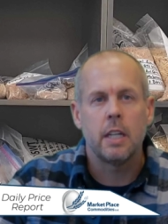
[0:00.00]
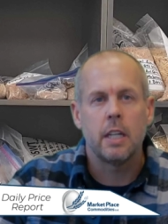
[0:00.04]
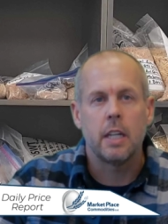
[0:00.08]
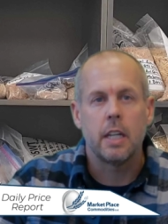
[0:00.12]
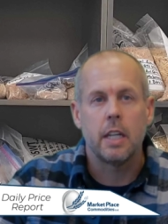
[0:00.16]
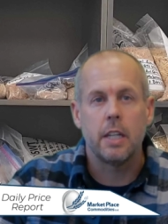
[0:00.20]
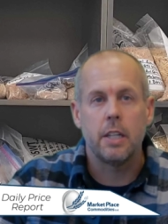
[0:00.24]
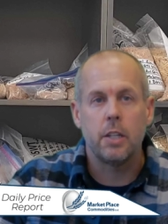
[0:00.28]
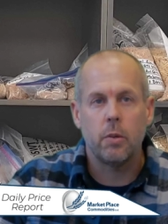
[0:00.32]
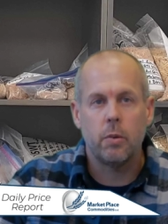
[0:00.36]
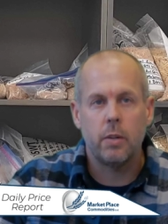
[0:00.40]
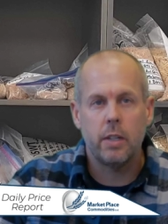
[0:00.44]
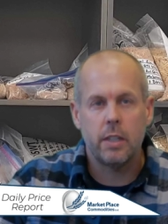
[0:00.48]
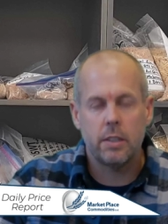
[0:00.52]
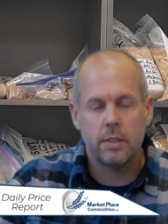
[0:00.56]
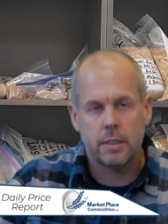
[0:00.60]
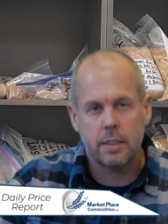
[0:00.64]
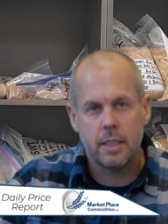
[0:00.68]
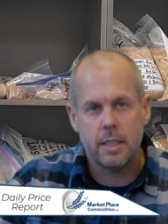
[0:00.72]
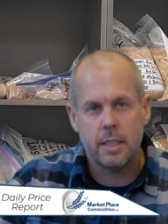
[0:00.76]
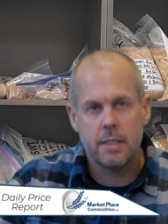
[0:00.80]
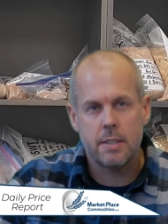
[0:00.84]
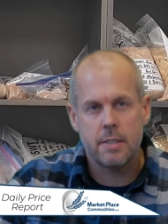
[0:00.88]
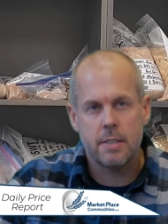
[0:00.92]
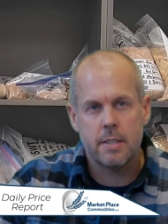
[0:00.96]
In the oil
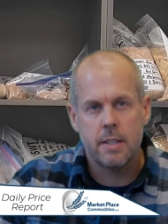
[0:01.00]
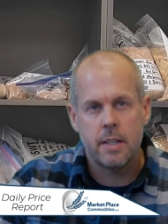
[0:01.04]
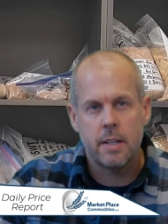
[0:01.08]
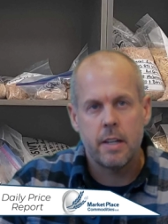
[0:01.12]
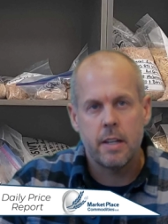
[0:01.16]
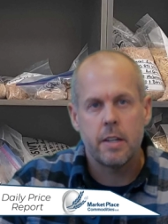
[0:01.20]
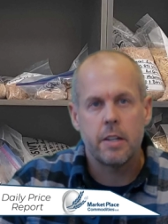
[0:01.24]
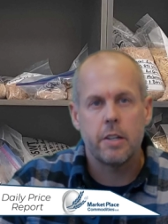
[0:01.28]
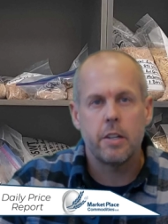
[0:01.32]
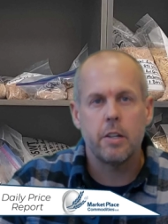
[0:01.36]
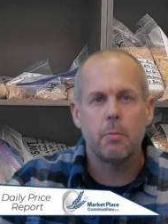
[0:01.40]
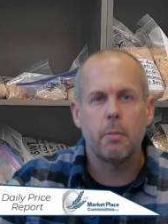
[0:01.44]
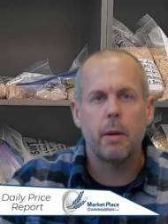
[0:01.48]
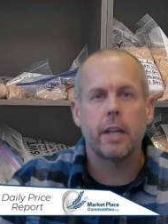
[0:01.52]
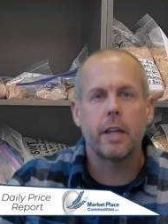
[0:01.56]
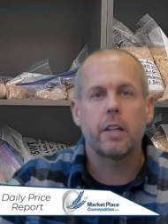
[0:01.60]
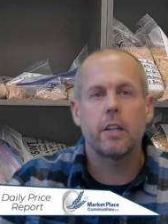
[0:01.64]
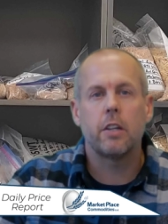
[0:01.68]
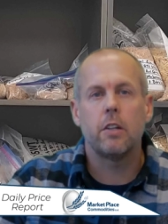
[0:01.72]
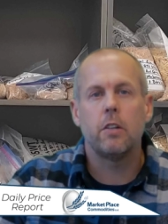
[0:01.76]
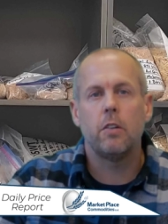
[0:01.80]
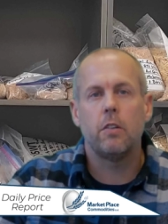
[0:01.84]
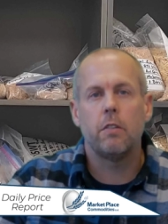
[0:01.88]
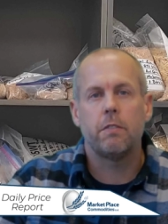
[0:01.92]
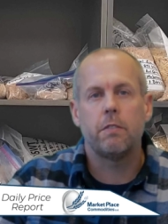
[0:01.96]
seeds, nearby
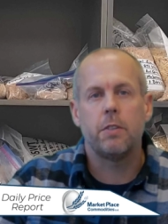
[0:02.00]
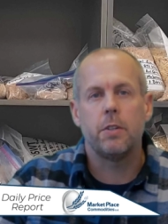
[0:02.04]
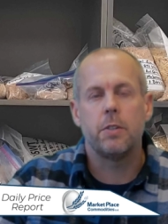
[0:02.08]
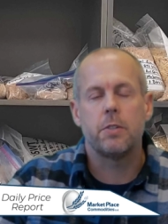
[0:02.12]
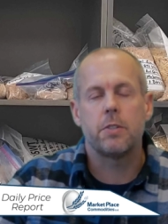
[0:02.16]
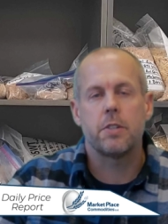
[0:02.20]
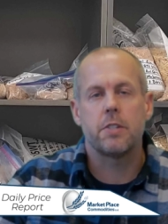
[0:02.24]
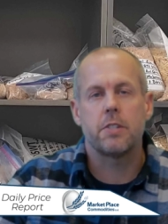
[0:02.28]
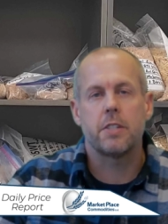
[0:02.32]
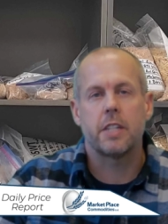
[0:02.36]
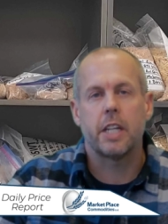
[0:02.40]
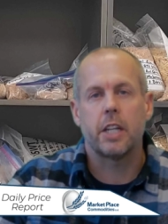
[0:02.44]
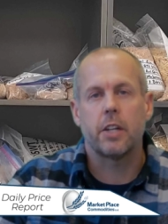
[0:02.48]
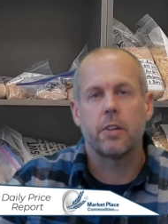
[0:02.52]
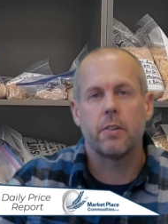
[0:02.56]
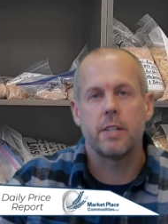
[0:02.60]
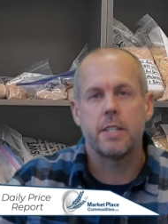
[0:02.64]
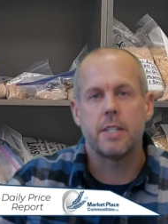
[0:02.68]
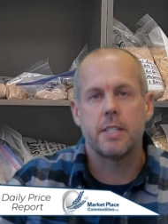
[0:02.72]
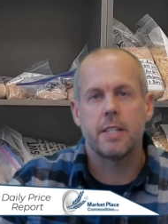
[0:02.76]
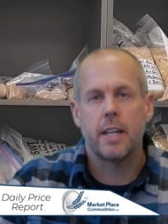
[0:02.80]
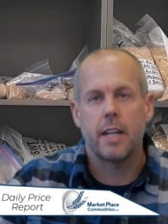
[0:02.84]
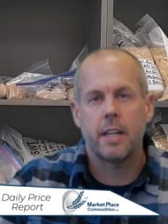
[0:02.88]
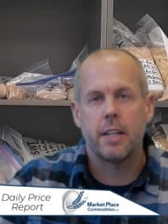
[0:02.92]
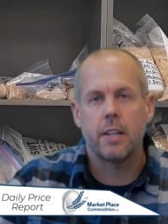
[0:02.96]
canola futures
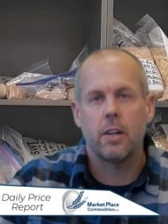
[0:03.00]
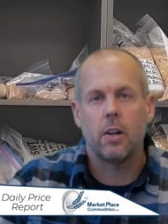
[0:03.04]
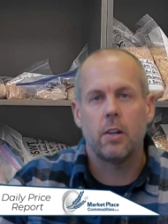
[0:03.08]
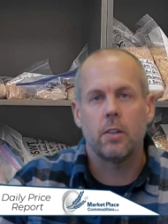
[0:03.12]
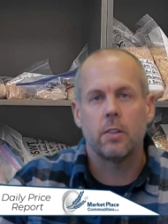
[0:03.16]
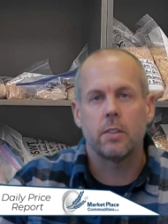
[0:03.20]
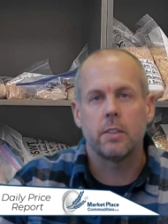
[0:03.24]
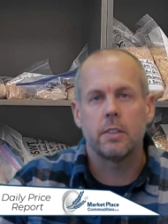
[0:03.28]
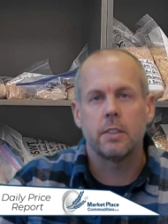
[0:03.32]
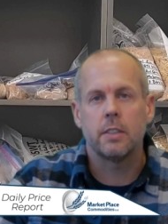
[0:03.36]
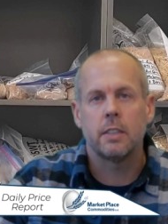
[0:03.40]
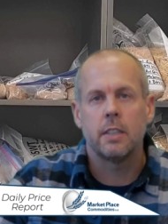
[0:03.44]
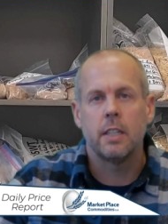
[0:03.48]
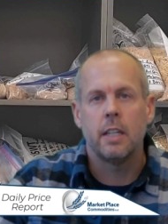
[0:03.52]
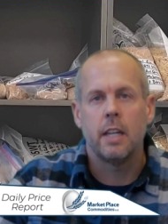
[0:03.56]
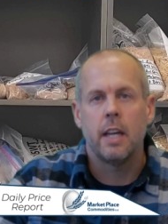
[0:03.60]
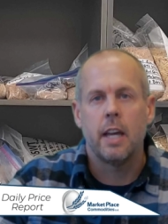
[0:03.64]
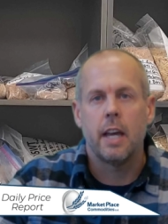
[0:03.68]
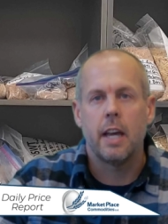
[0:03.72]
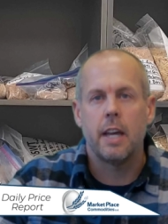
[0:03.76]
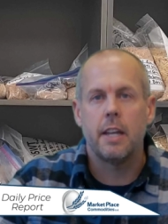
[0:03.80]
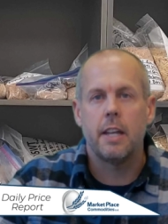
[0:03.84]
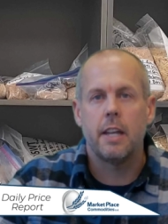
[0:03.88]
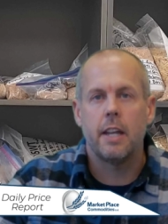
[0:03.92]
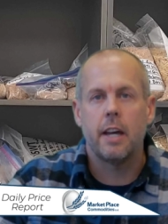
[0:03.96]
increased $8
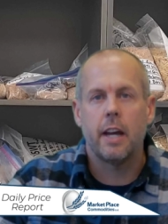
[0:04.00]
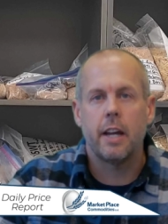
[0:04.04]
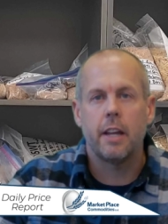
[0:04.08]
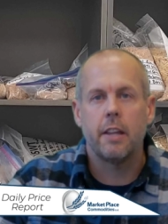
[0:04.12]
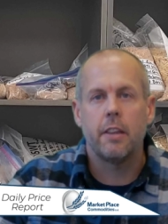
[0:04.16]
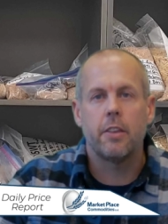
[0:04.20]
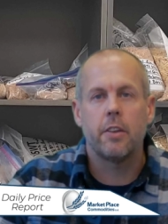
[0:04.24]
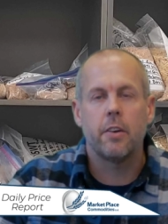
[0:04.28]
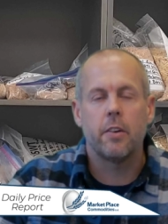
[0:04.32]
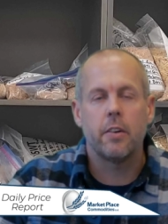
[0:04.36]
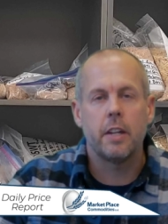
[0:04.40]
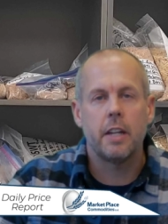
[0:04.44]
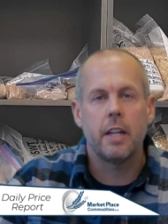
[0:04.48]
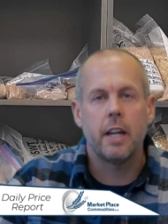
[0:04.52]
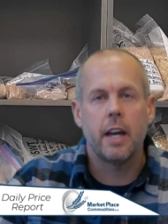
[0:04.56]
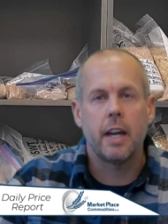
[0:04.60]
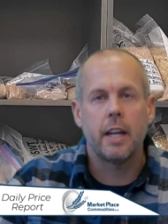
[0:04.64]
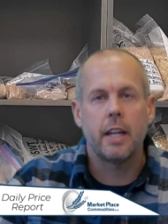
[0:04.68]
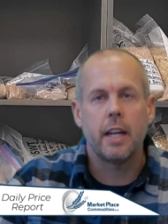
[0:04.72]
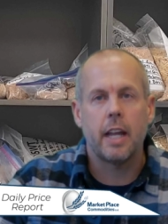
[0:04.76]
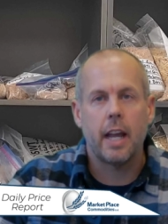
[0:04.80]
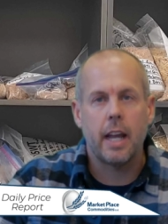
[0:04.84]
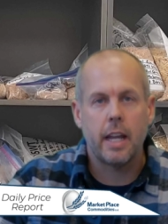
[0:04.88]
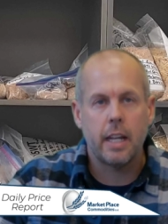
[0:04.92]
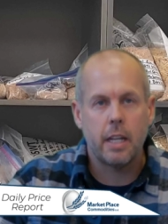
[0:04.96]
at
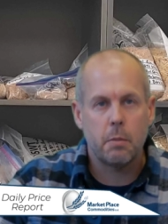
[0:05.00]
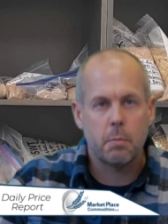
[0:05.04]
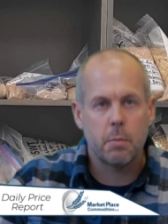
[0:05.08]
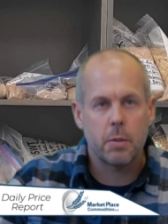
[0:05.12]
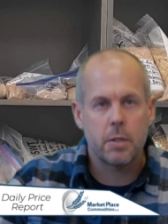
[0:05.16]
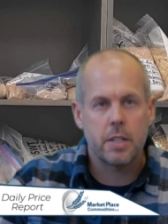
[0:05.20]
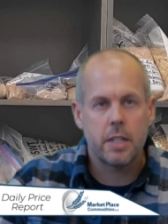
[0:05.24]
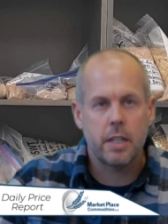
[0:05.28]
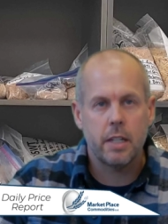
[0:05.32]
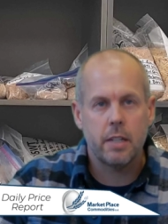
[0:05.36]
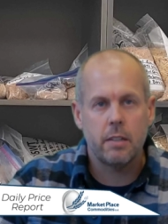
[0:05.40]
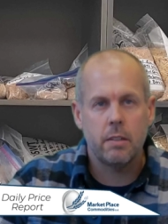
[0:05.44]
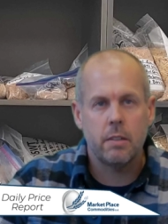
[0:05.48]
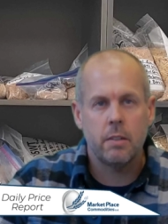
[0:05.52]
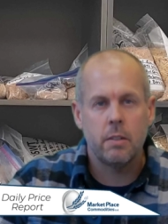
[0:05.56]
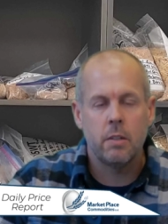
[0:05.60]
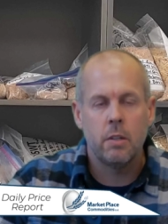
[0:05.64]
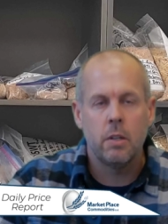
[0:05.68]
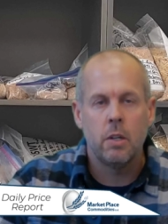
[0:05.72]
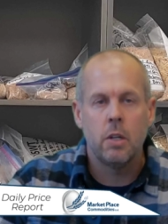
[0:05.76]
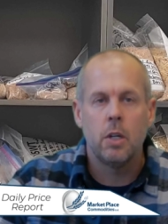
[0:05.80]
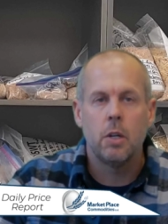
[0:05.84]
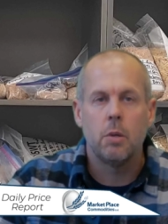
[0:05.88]
939.80 per ton,